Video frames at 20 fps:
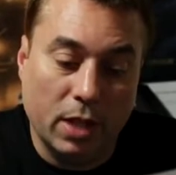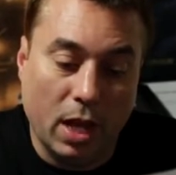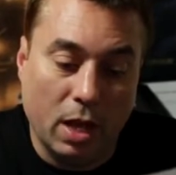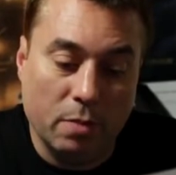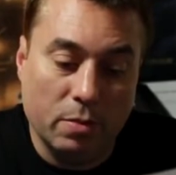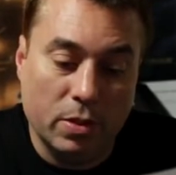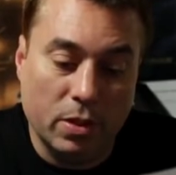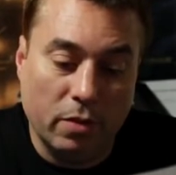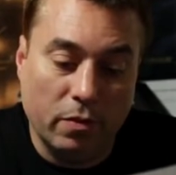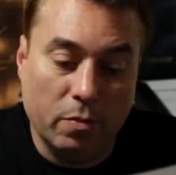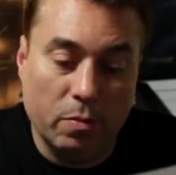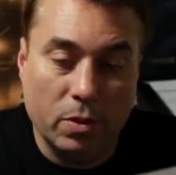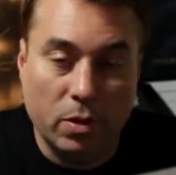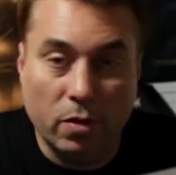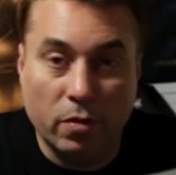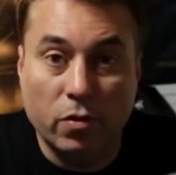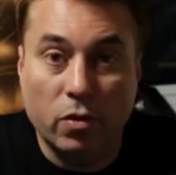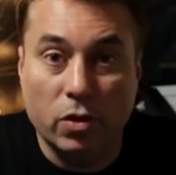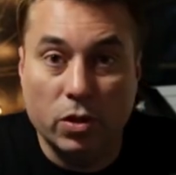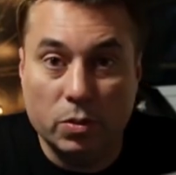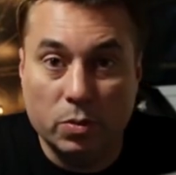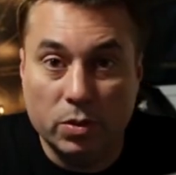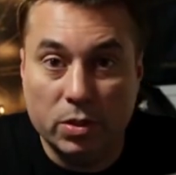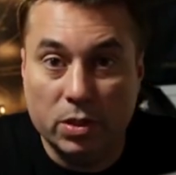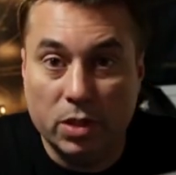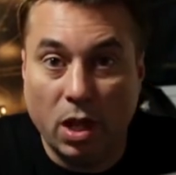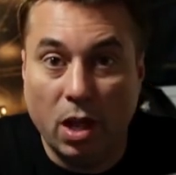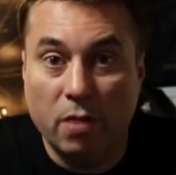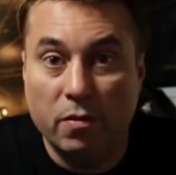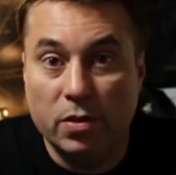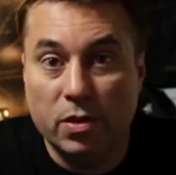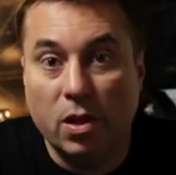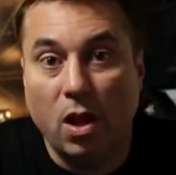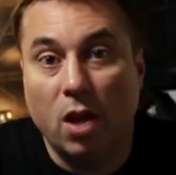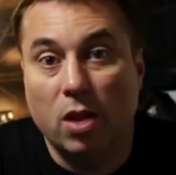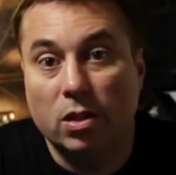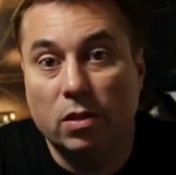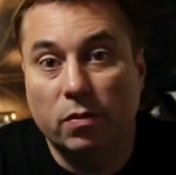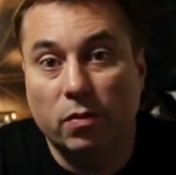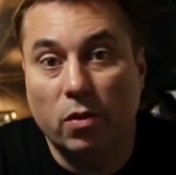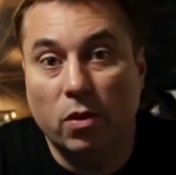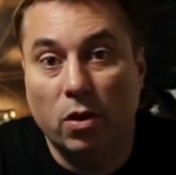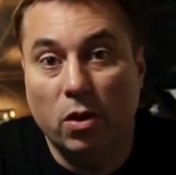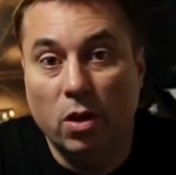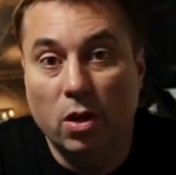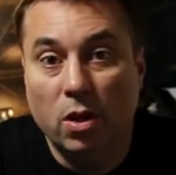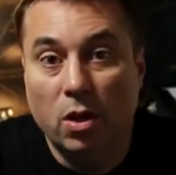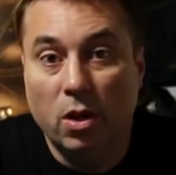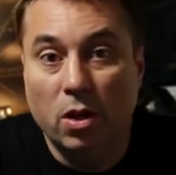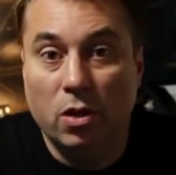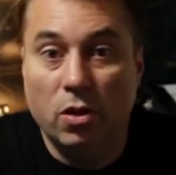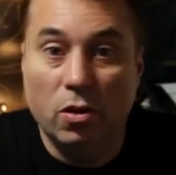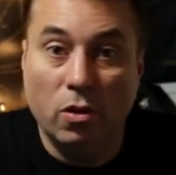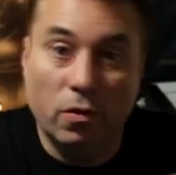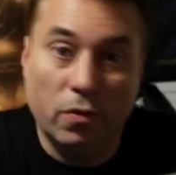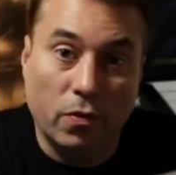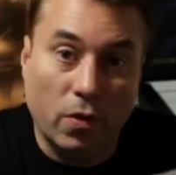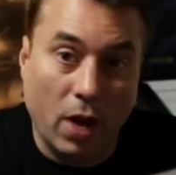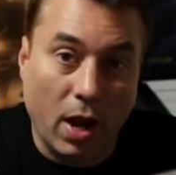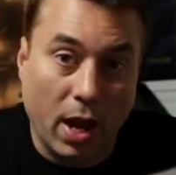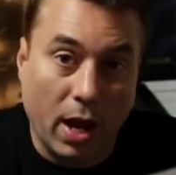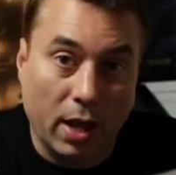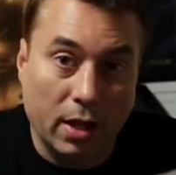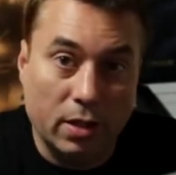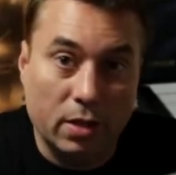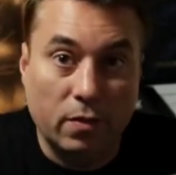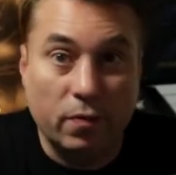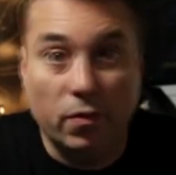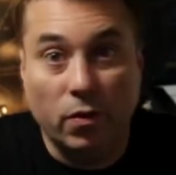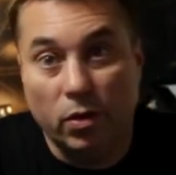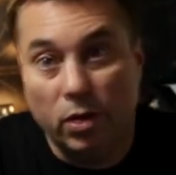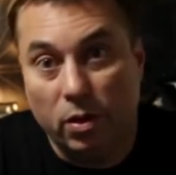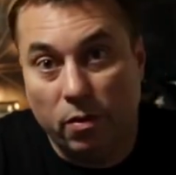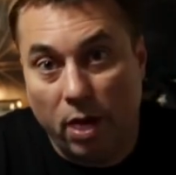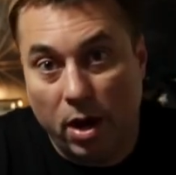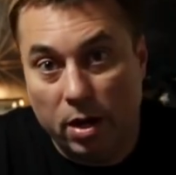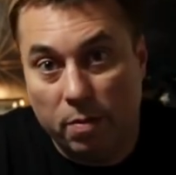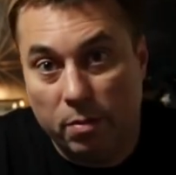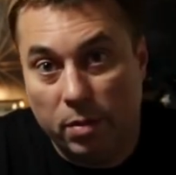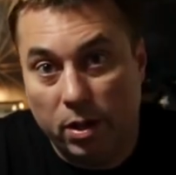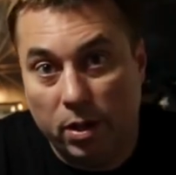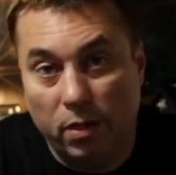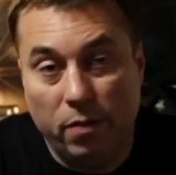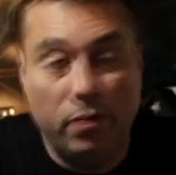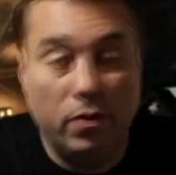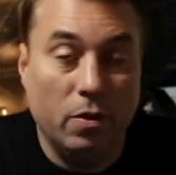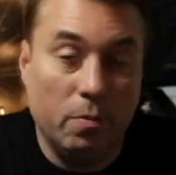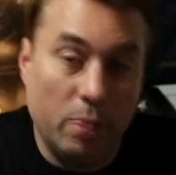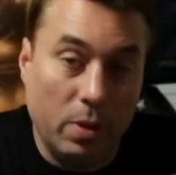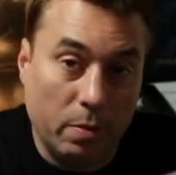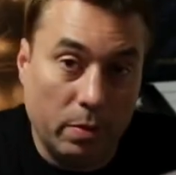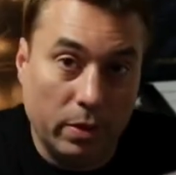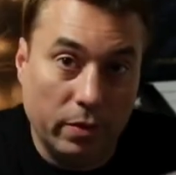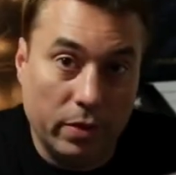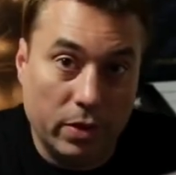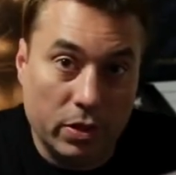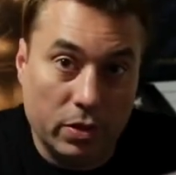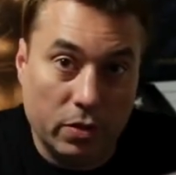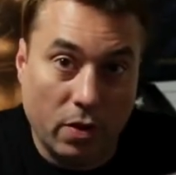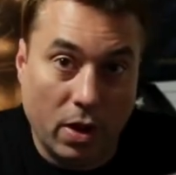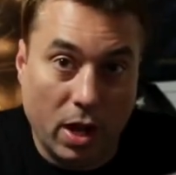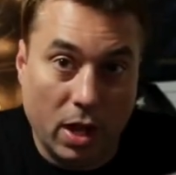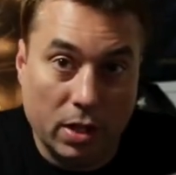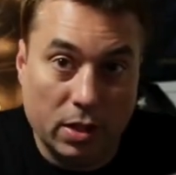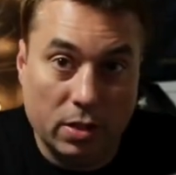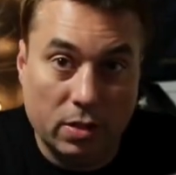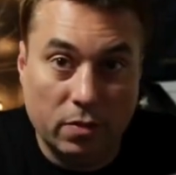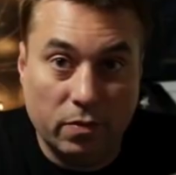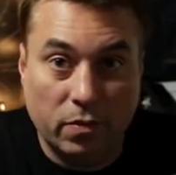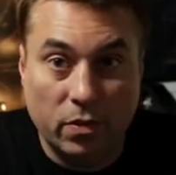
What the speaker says: game server, but of course we'll save slots for your friends, for your enemies, for your people of interest,